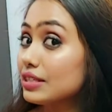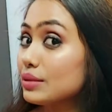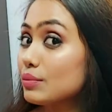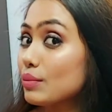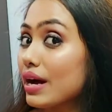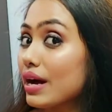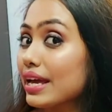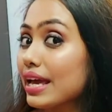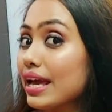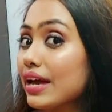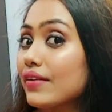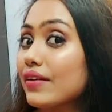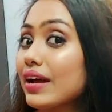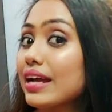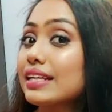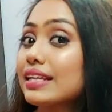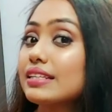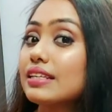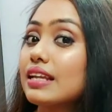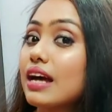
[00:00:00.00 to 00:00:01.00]
in my hair
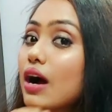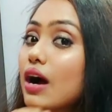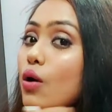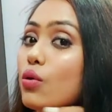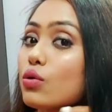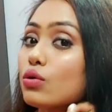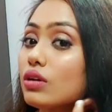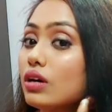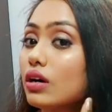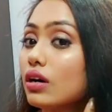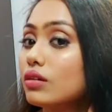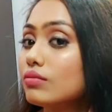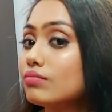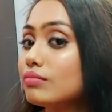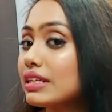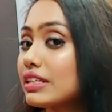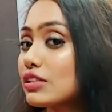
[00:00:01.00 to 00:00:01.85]
right now,